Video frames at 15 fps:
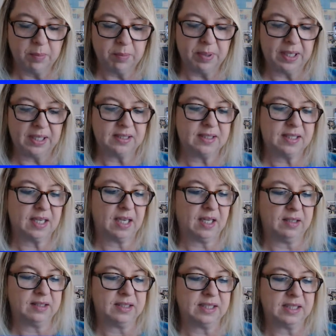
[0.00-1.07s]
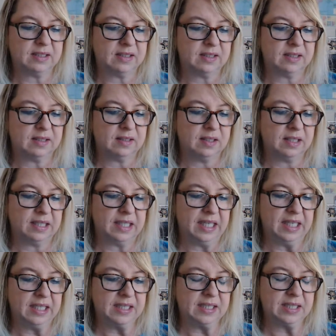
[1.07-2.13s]
But to
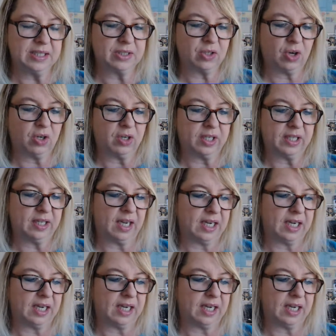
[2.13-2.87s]
get us started,